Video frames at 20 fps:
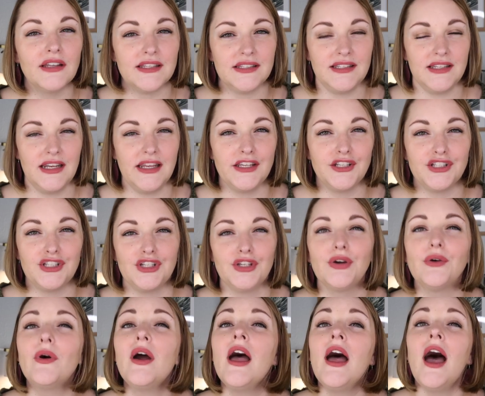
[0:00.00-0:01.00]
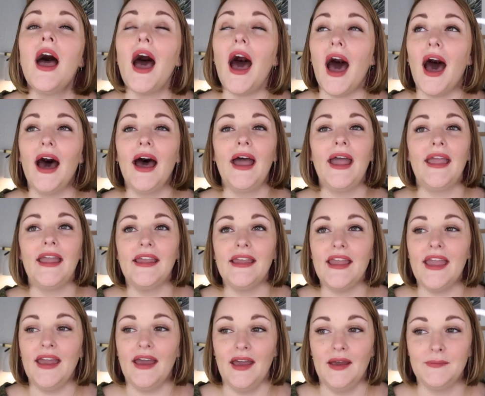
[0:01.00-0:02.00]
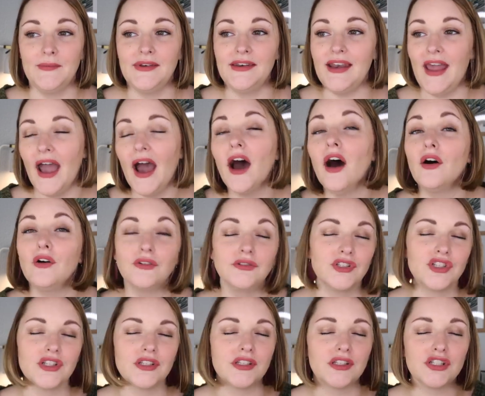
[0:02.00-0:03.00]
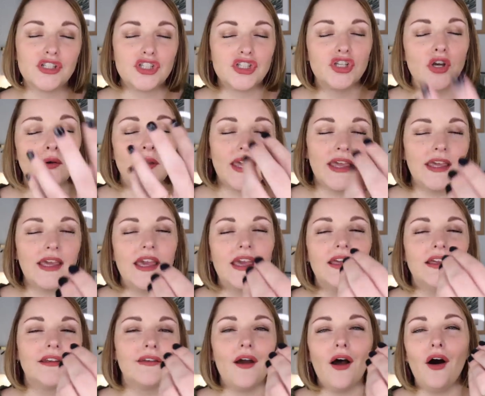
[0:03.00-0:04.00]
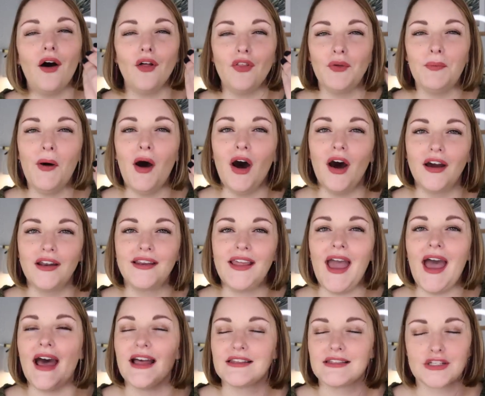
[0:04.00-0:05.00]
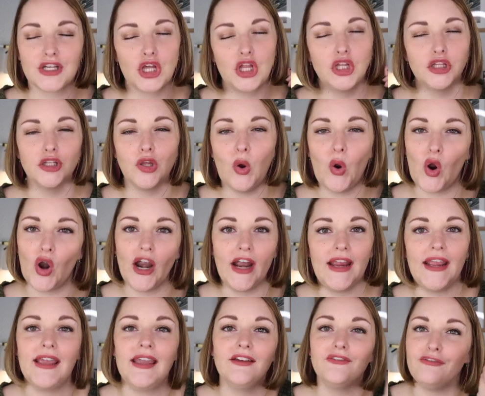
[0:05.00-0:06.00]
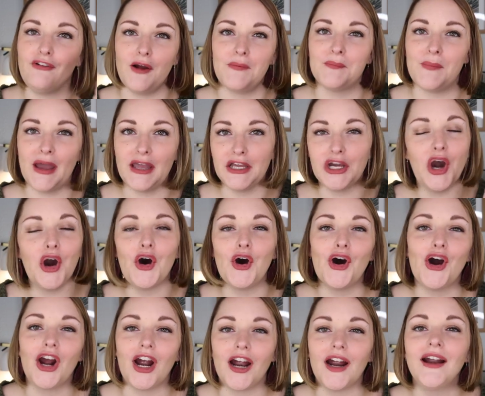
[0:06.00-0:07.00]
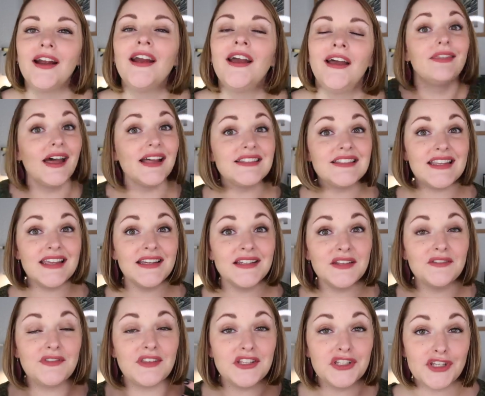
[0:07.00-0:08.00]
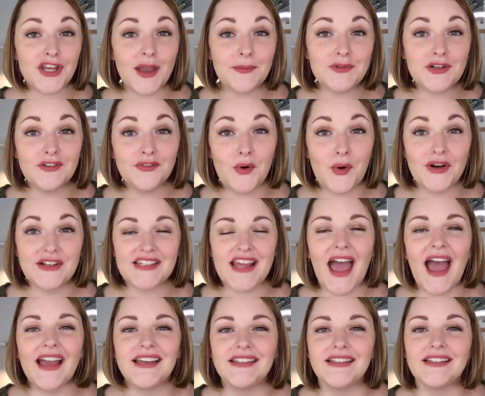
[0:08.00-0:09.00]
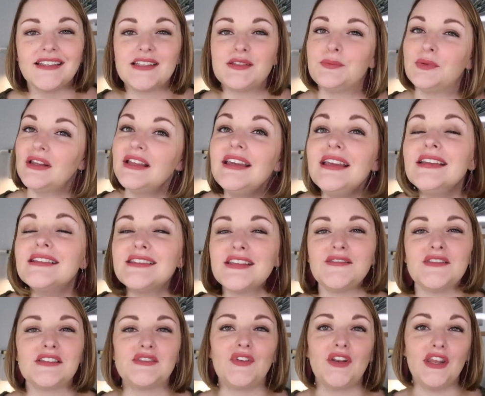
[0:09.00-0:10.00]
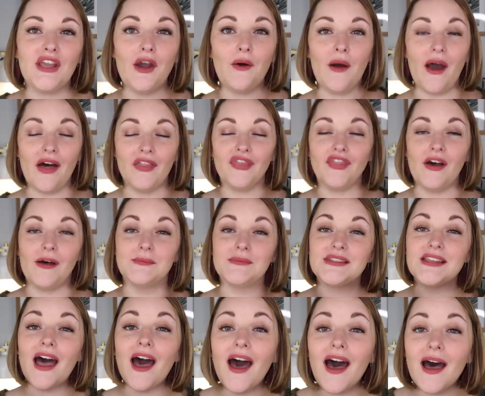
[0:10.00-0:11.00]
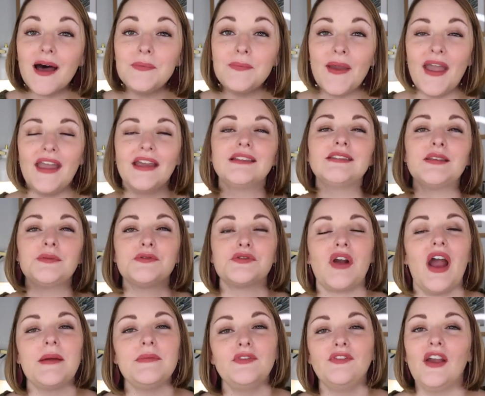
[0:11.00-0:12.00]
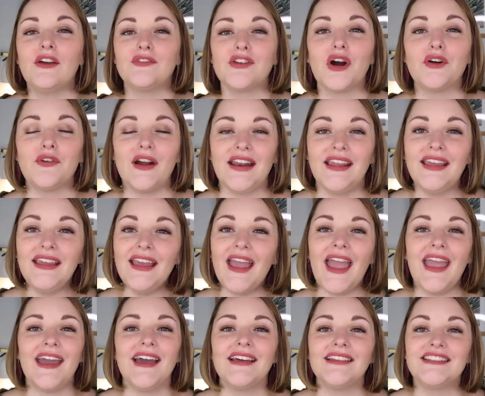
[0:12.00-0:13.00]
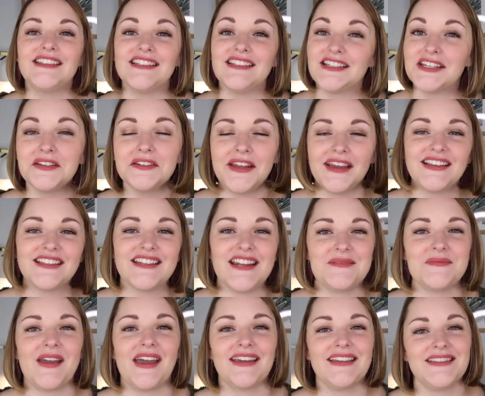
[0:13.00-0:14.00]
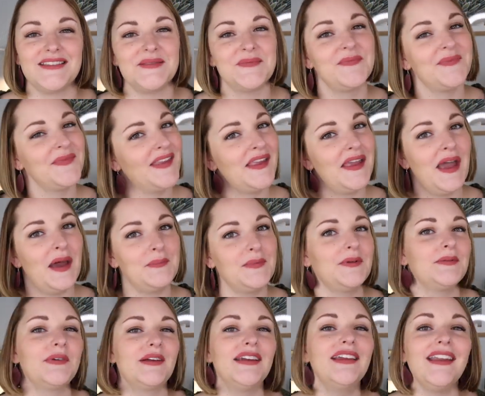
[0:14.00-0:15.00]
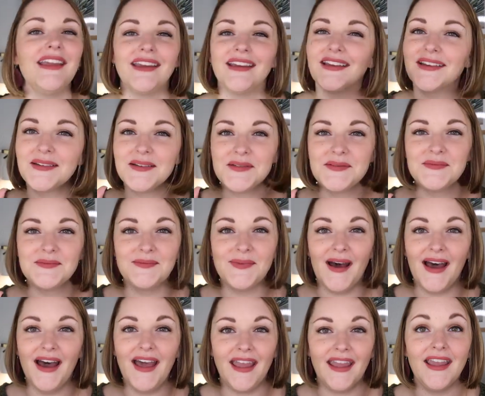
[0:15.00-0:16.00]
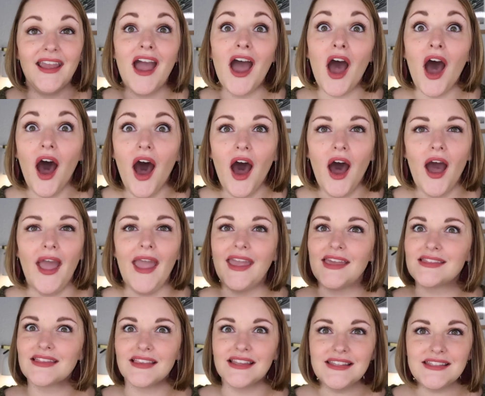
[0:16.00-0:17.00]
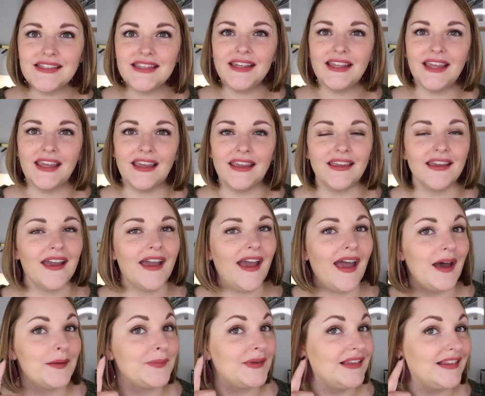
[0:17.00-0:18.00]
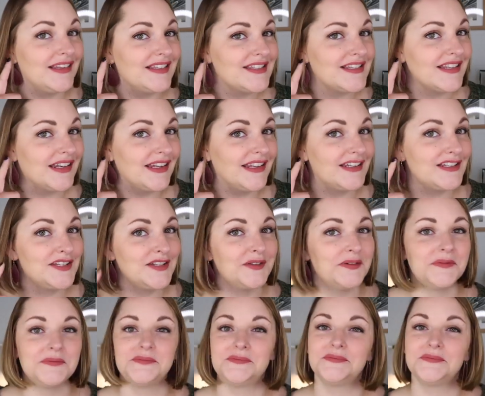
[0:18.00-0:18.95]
listening to. I am now just soaking in all the podcast glory from my car. That's the end of this chapter of Courtagonist. Please give this video a thumbs up and subscribe if you haven't already. And until next time, guys, happy reading. Bye. And listening. Happy listening, too.